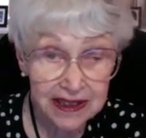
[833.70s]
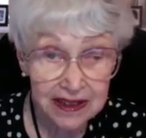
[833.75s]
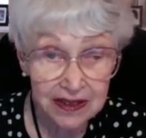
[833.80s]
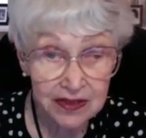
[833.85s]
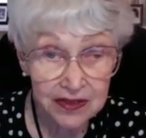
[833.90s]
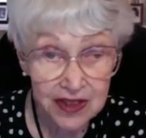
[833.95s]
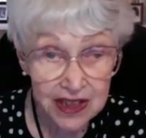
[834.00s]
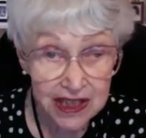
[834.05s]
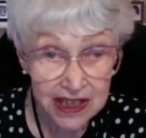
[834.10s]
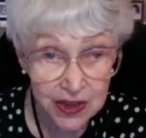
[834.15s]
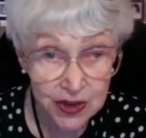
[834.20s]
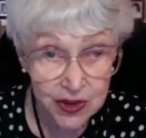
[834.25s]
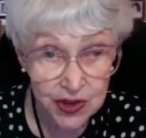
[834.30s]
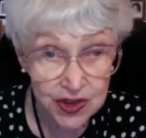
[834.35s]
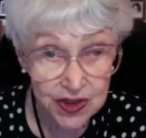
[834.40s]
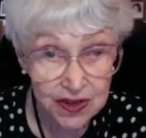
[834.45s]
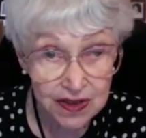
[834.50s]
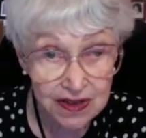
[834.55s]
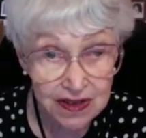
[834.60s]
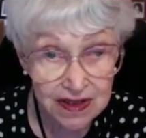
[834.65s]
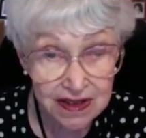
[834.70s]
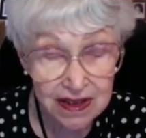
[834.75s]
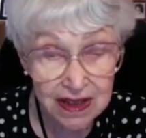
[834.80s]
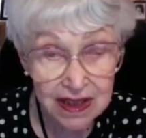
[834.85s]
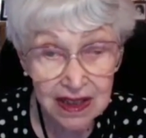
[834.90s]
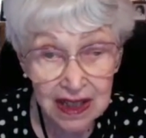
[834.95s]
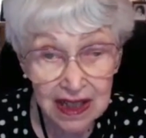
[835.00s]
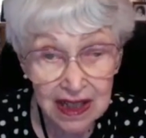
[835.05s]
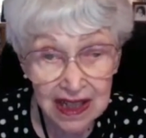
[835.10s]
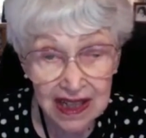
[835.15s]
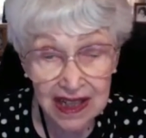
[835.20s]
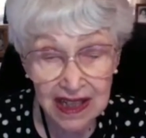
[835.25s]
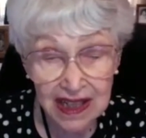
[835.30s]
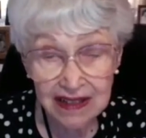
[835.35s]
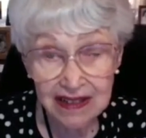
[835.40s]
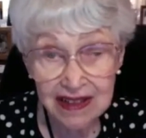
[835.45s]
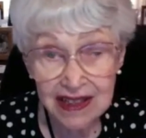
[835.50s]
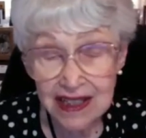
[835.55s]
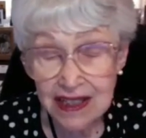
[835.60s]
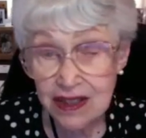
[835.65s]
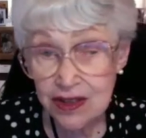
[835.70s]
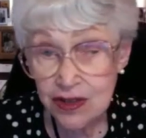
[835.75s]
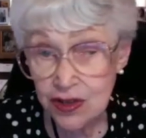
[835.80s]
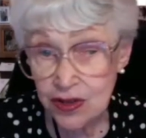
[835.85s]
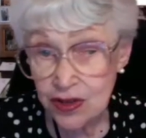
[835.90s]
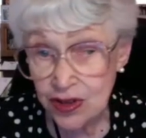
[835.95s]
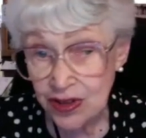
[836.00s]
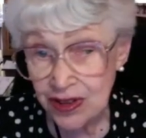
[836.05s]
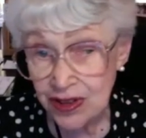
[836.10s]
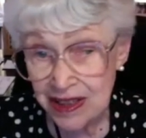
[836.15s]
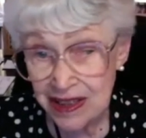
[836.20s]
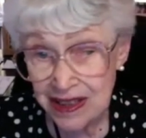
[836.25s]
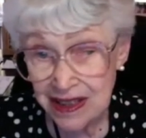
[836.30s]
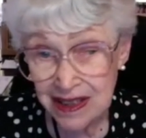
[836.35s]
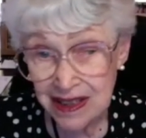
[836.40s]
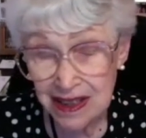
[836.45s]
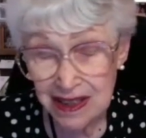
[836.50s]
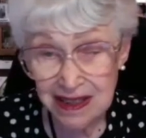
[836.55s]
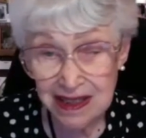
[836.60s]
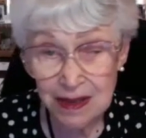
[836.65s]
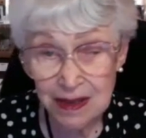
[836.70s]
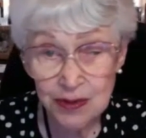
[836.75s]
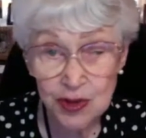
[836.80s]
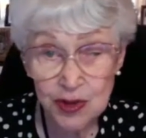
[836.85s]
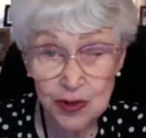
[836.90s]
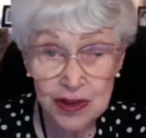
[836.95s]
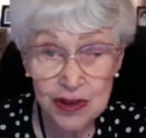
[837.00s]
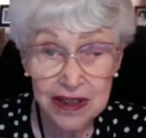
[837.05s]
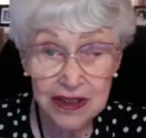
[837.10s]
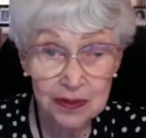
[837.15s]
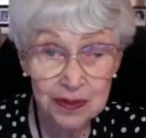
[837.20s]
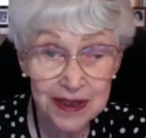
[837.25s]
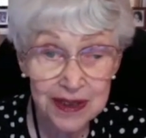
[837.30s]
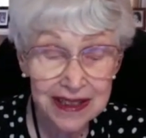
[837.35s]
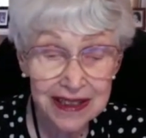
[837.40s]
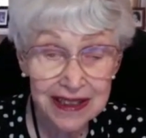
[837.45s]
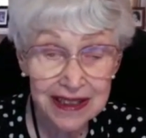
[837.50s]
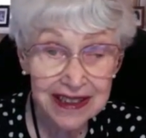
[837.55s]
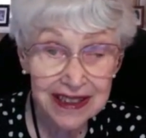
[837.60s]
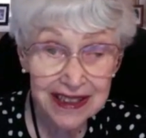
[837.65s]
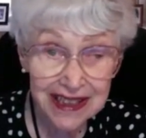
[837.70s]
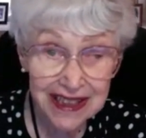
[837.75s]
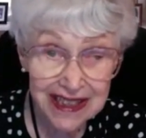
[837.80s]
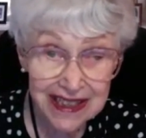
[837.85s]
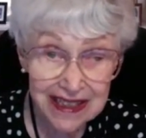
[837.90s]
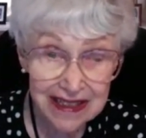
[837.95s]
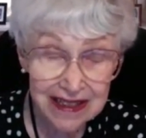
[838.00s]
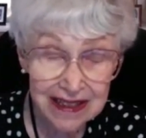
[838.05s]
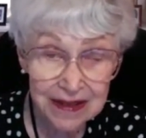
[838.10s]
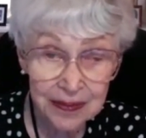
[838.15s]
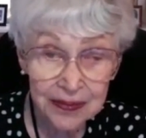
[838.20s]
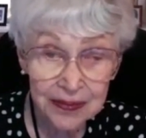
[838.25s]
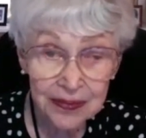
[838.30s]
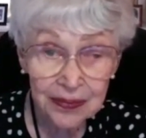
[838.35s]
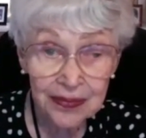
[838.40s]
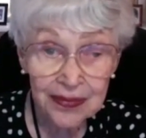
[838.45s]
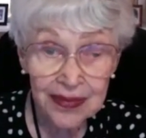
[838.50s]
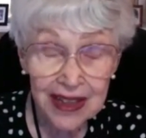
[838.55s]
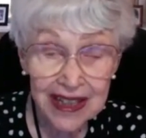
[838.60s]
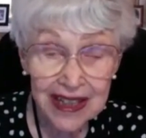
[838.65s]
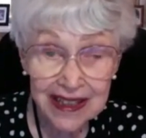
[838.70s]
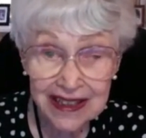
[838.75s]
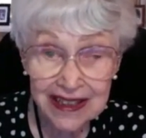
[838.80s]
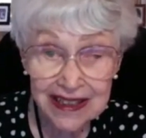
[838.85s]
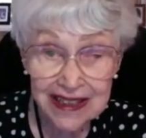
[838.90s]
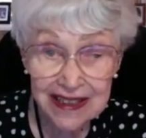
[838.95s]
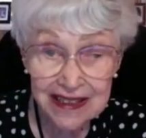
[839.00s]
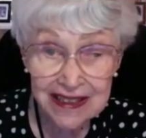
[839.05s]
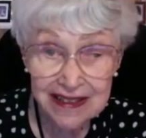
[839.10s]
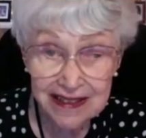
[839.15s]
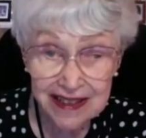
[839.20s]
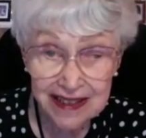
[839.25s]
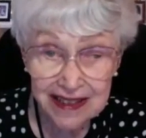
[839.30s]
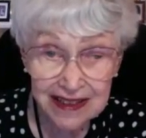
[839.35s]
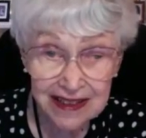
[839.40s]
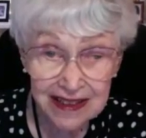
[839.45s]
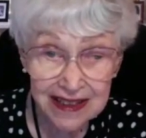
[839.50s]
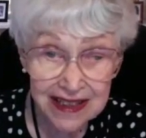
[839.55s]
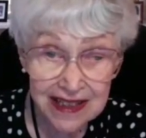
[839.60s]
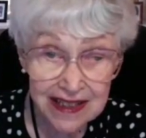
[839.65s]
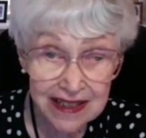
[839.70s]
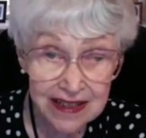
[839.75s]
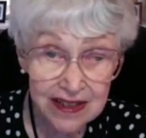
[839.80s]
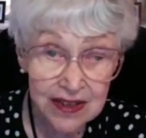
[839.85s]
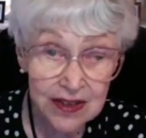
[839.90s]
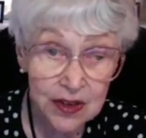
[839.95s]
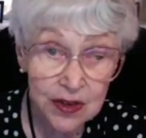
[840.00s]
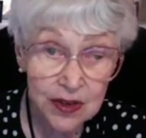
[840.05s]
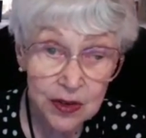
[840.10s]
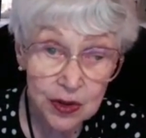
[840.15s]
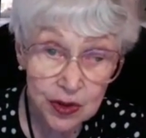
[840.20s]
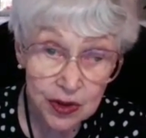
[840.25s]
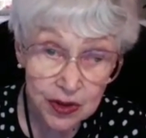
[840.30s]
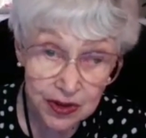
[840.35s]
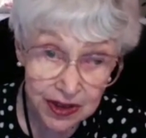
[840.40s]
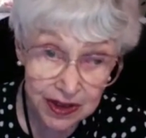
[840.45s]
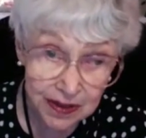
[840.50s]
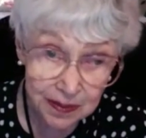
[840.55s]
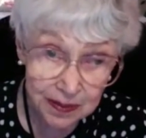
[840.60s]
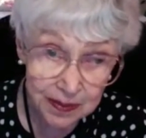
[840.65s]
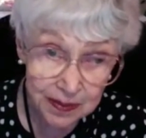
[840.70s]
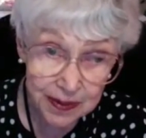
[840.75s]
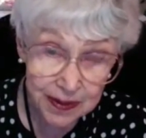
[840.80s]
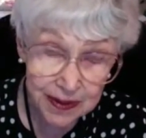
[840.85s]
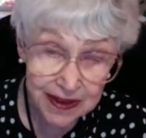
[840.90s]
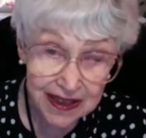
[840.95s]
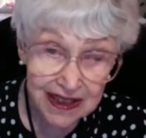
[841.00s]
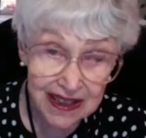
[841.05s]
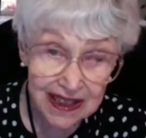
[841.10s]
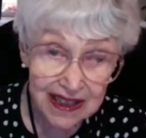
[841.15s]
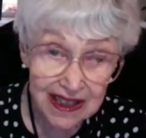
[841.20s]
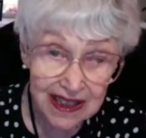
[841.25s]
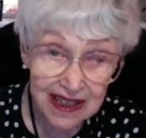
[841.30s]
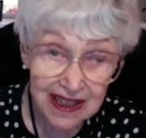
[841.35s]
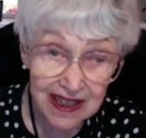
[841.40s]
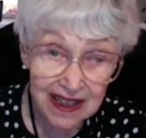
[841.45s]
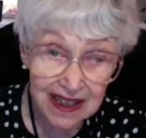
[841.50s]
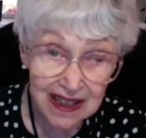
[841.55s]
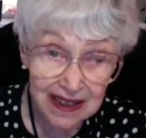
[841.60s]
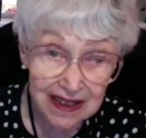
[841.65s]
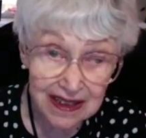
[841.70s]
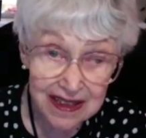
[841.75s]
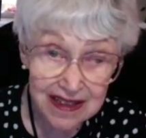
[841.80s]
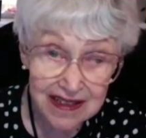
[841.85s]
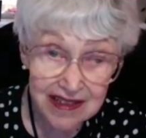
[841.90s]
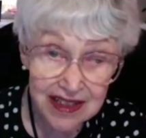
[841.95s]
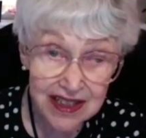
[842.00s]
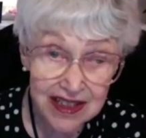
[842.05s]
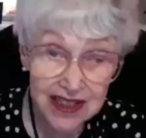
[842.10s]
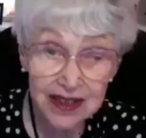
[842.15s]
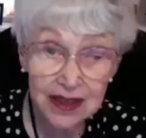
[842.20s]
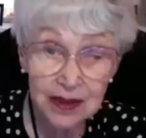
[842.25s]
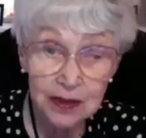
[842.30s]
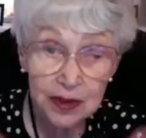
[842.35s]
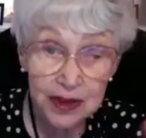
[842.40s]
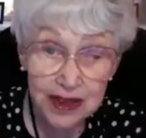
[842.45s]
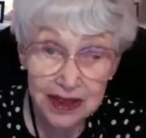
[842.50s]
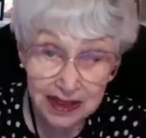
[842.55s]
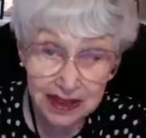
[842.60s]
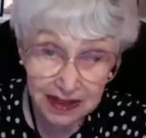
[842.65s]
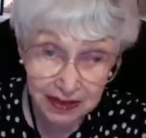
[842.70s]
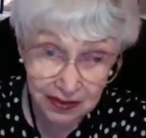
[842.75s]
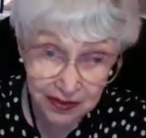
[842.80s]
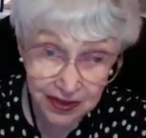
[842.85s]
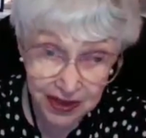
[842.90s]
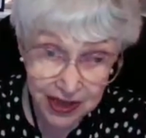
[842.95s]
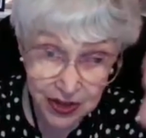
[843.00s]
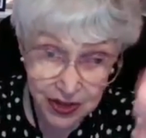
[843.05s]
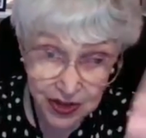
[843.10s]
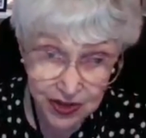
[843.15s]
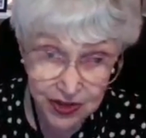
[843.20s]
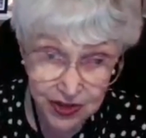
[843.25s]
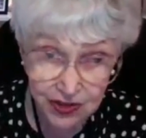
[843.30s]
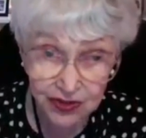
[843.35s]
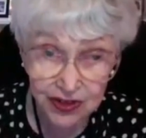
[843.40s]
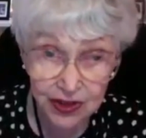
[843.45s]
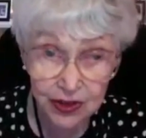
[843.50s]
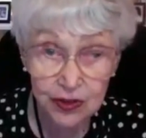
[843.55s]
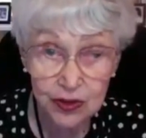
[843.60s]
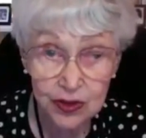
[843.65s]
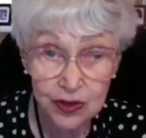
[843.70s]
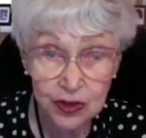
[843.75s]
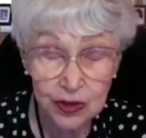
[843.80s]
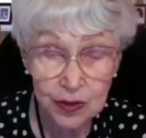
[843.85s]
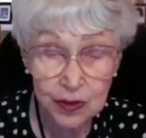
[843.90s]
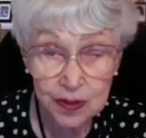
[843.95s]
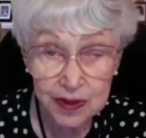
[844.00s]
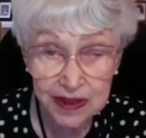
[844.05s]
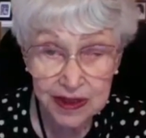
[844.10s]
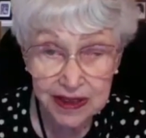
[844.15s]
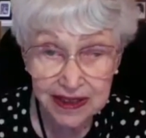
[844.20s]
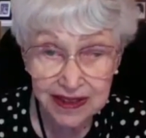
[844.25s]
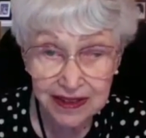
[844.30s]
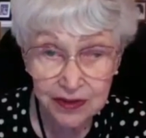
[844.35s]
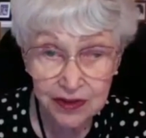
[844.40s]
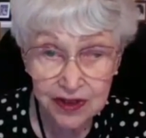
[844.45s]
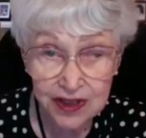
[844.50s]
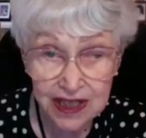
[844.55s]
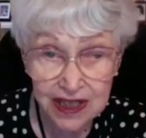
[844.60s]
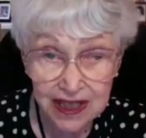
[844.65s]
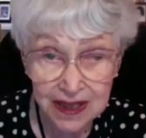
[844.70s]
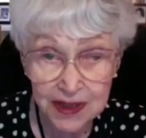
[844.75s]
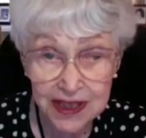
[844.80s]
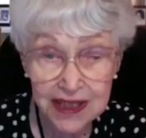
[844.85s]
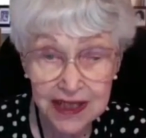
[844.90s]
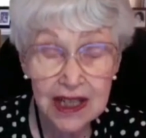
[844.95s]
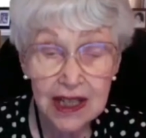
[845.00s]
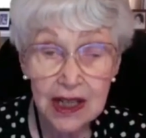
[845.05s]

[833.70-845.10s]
invasions, and that certainly seems to have been the case, at least in Eastern Europe, starting with invasions of Indo-European tribes,